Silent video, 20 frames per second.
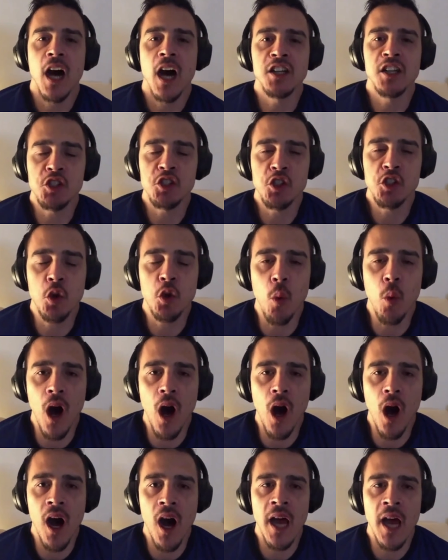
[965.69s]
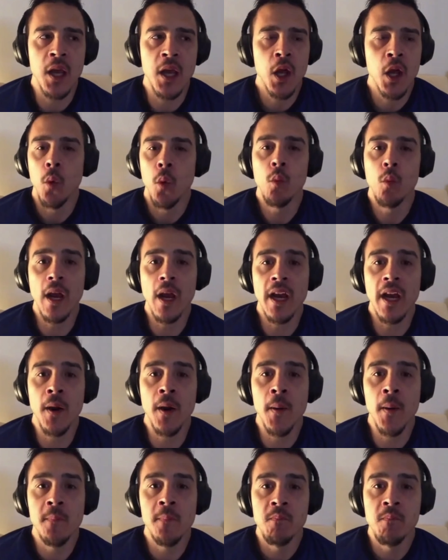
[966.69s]
a squad
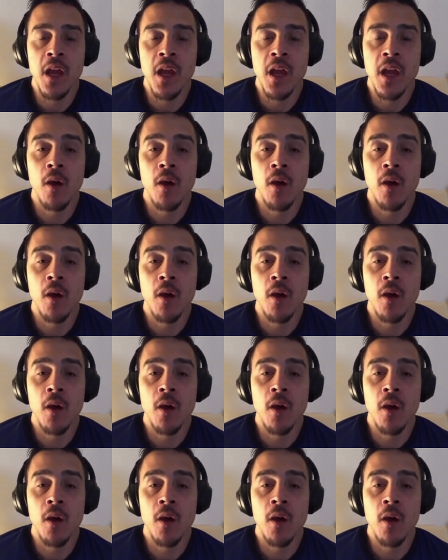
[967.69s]
where,